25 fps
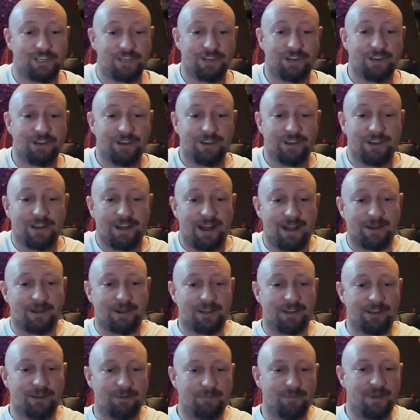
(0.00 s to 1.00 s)
sure I'm
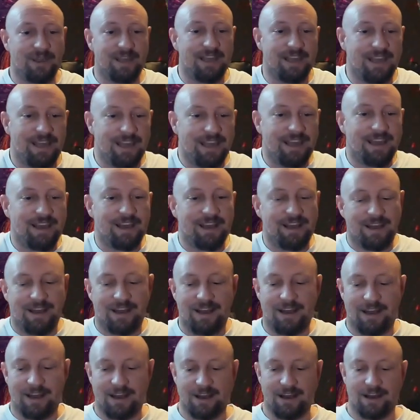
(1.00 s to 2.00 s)
going to be
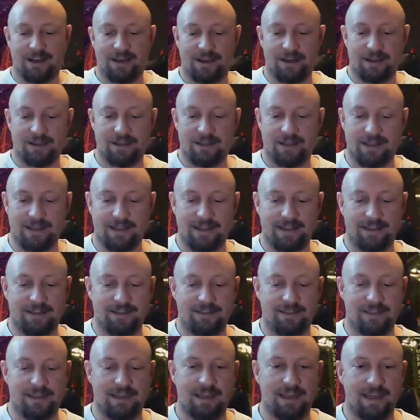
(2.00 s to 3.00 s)
uh,
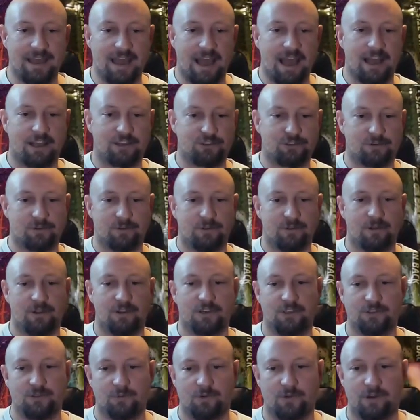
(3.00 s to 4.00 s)
in the extra
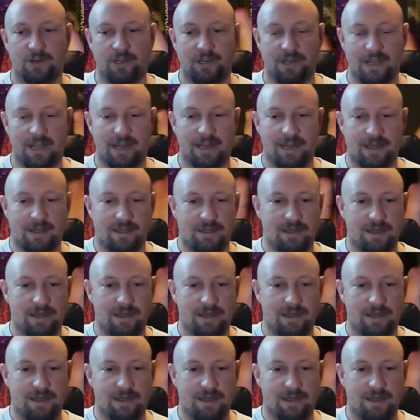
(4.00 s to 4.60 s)
large one, and